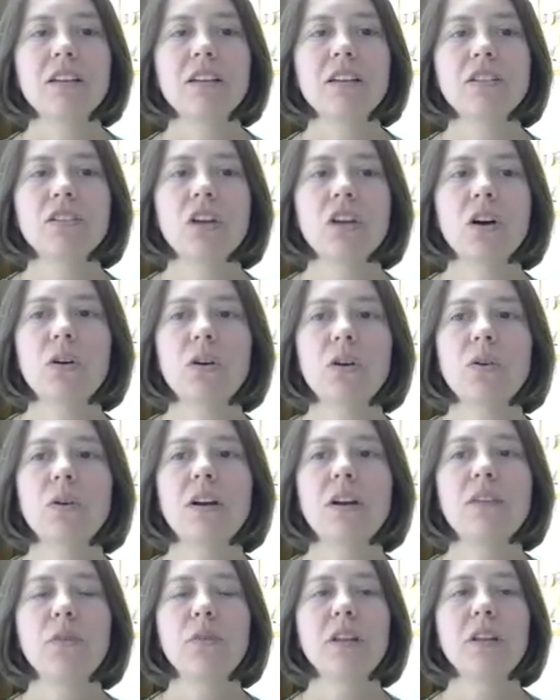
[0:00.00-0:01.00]
So
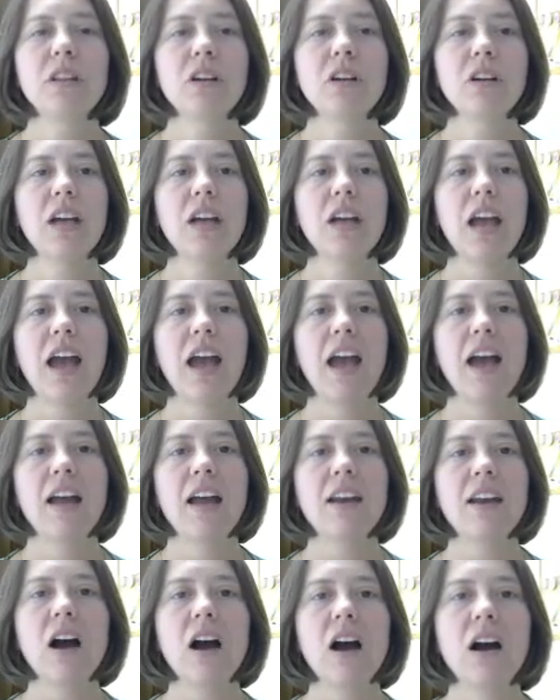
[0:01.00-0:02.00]
if we look at
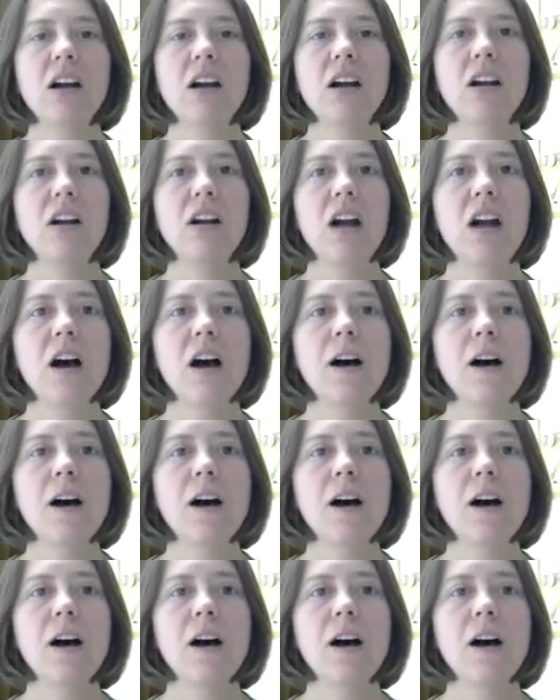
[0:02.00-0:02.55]
our